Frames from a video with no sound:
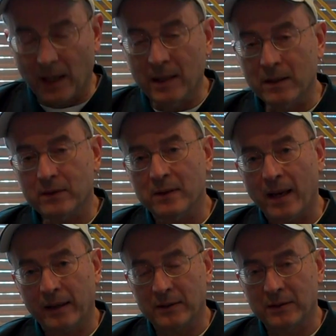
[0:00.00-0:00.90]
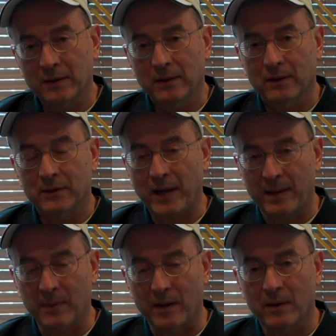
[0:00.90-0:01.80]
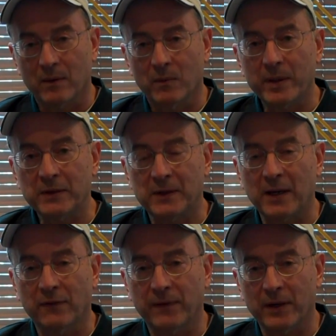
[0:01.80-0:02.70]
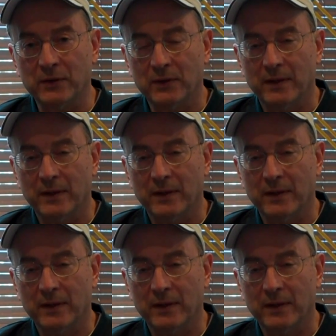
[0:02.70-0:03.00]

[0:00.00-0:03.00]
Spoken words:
In this next segment, we see a fish